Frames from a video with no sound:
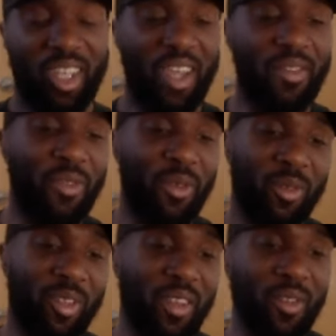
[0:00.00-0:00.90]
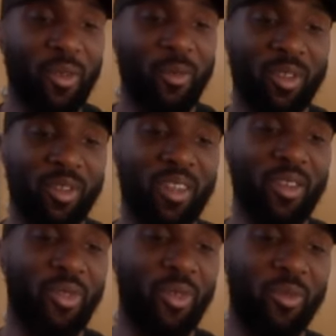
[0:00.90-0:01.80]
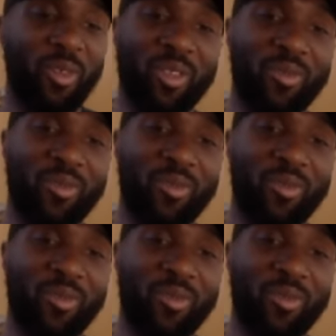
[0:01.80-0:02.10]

everything was, everything was, everything was